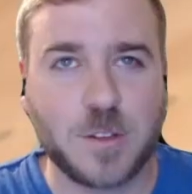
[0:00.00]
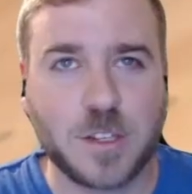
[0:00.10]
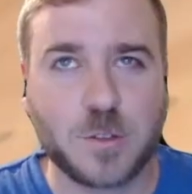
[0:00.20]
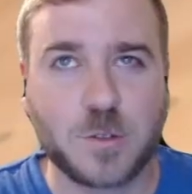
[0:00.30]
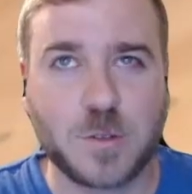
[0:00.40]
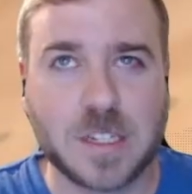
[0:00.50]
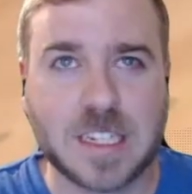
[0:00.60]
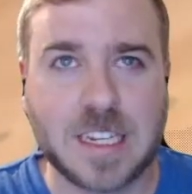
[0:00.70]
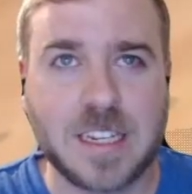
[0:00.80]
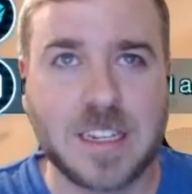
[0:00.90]
this was
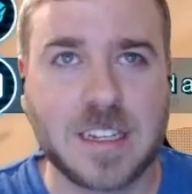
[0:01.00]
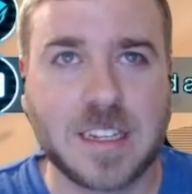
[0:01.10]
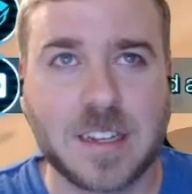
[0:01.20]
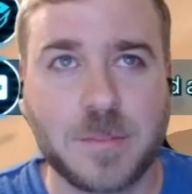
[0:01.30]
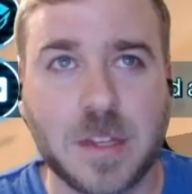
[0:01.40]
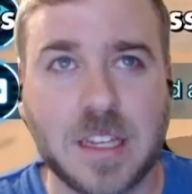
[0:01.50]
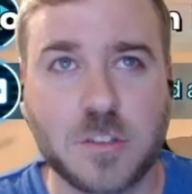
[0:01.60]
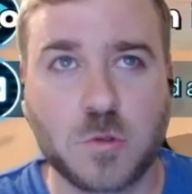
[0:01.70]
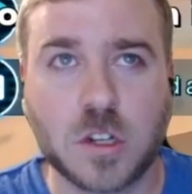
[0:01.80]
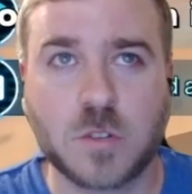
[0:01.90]
risky. But
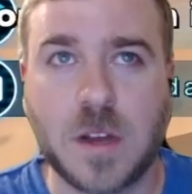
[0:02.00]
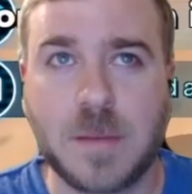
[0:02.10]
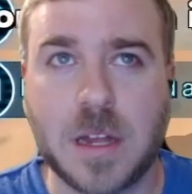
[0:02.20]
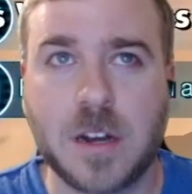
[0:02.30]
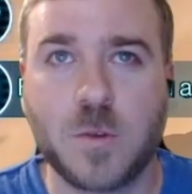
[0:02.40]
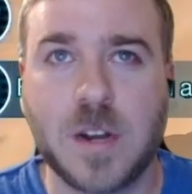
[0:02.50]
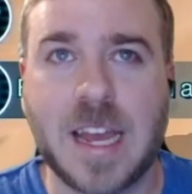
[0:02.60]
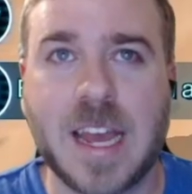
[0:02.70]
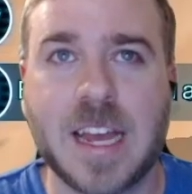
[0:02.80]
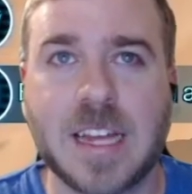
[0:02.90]
this worked way better when I
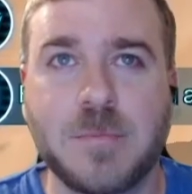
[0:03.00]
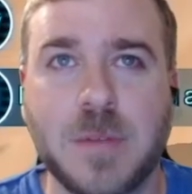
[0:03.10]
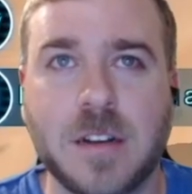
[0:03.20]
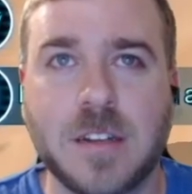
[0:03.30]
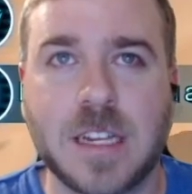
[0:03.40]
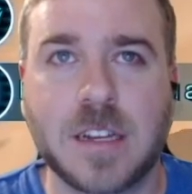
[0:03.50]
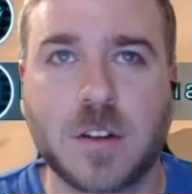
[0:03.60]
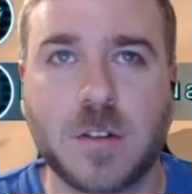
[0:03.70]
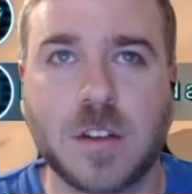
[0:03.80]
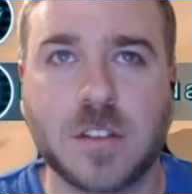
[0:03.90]
had better
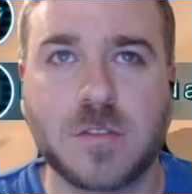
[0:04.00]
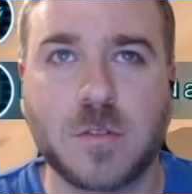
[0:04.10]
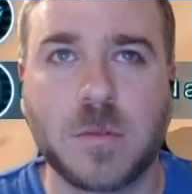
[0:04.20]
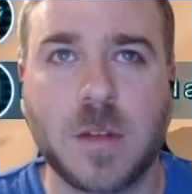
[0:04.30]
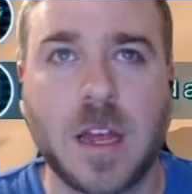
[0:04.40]
Datacrons for him.